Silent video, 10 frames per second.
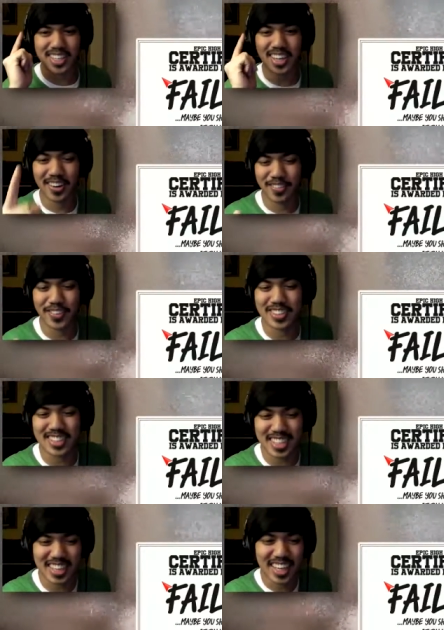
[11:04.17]

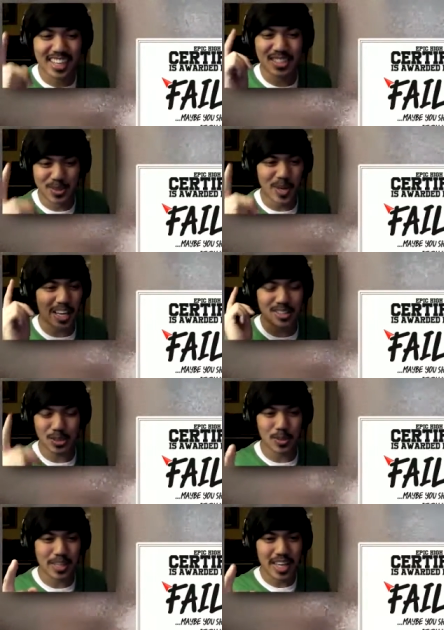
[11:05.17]
university. Do not
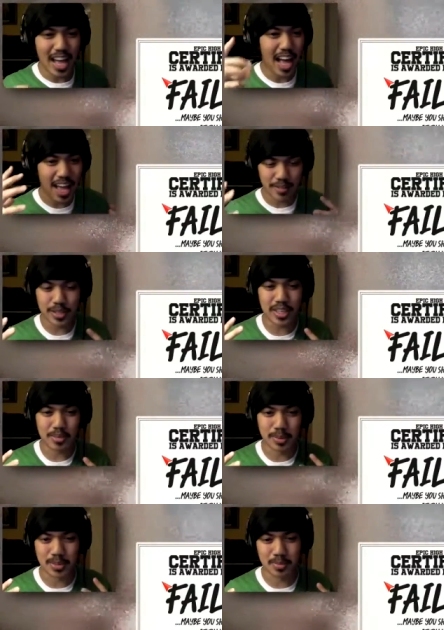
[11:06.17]
do it. I haven't done
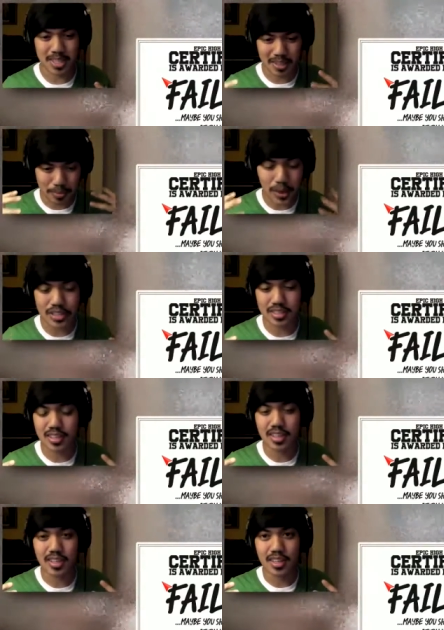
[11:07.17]
it personally myself, but
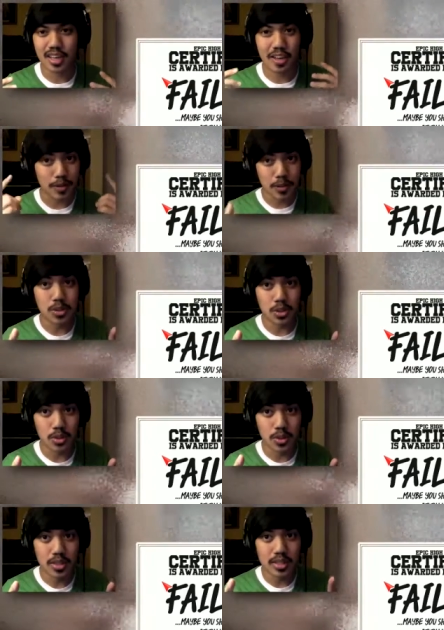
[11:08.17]
if you
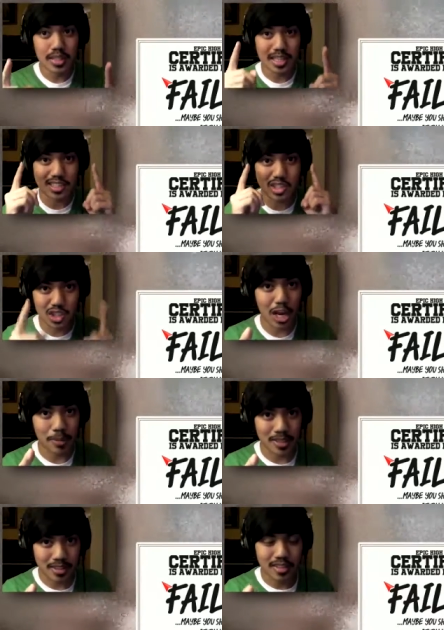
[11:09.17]
do, then stop
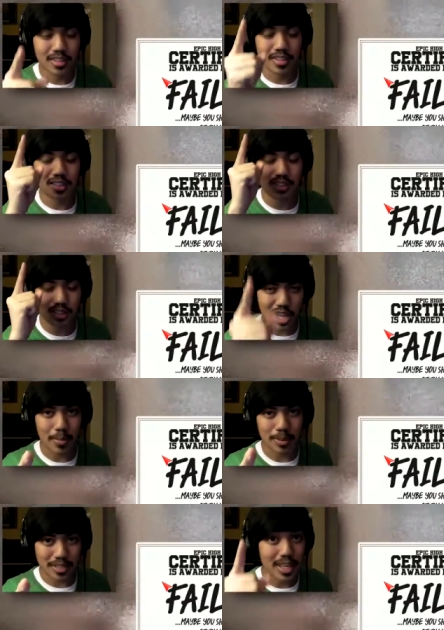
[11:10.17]
it.
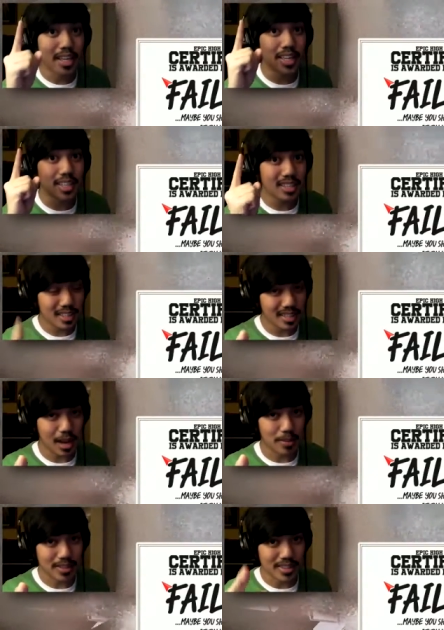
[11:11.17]
Stop it.
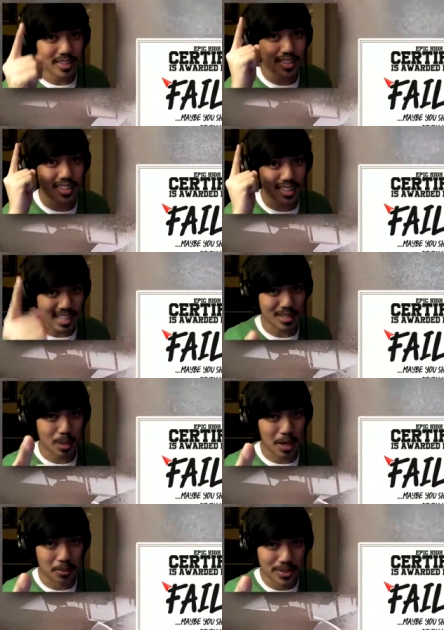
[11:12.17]
Stop it. Get some
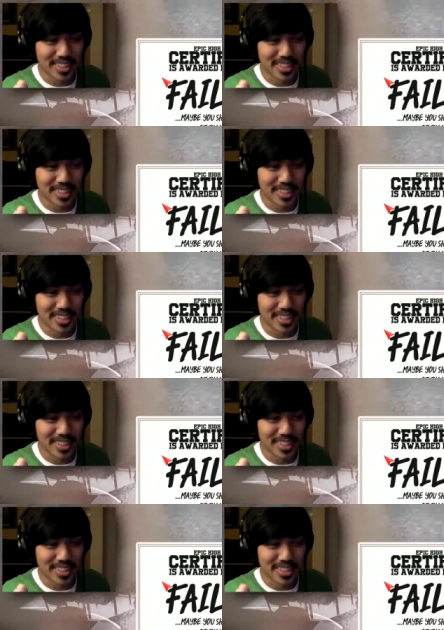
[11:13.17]
help.